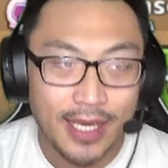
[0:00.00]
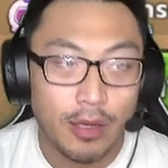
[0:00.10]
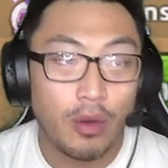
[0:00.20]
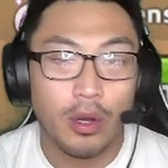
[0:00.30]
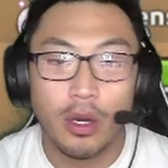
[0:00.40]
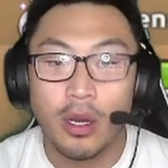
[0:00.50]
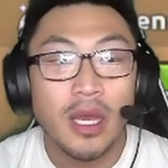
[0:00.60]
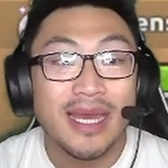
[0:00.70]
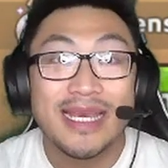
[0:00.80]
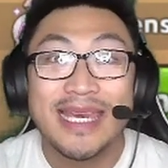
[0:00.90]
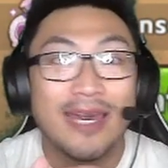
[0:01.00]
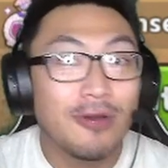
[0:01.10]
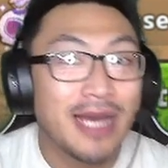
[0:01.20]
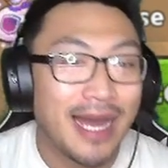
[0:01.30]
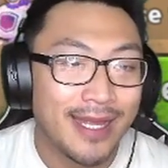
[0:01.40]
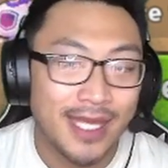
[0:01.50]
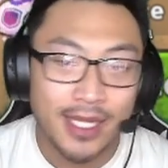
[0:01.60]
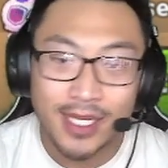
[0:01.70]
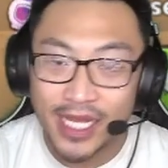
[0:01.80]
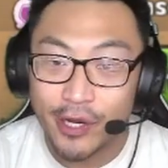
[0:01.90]
or guild content
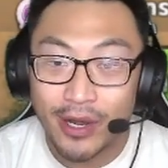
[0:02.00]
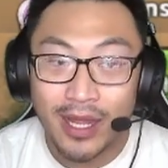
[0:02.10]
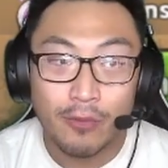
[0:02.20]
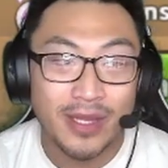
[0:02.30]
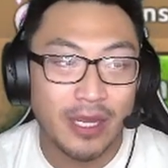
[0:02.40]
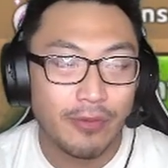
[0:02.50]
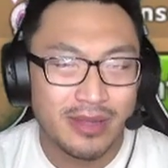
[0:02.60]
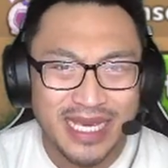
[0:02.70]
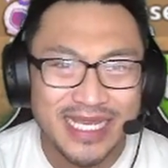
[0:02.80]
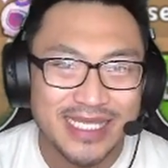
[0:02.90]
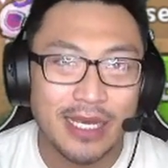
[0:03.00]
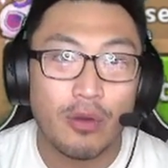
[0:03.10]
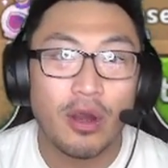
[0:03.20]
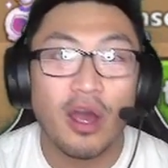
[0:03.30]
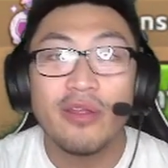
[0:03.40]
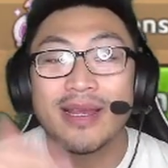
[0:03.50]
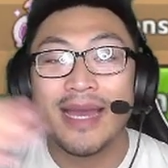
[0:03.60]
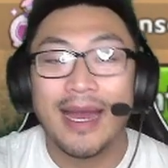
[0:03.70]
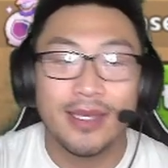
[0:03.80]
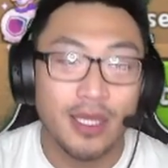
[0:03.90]
later on when they release it, or other
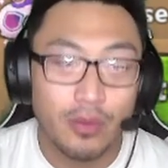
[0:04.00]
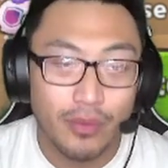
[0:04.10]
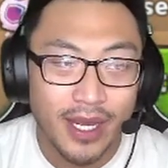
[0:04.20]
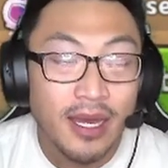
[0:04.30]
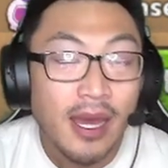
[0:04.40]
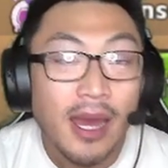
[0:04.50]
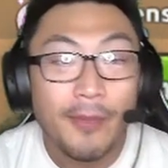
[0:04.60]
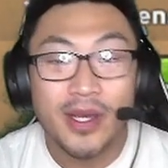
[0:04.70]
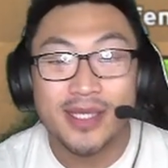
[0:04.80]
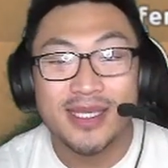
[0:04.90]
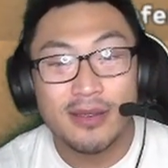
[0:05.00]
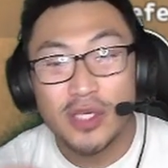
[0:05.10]
content, right? Because you